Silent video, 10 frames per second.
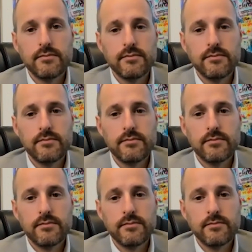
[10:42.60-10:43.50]

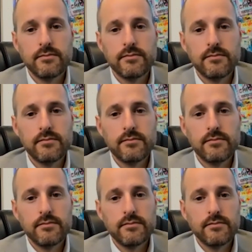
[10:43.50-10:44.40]

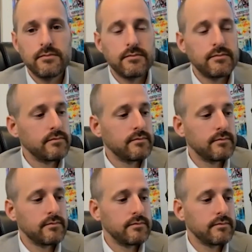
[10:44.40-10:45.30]

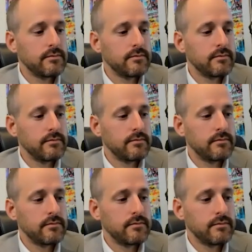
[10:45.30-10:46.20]

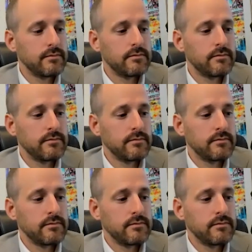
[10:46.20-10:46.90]
This person isn't speaking.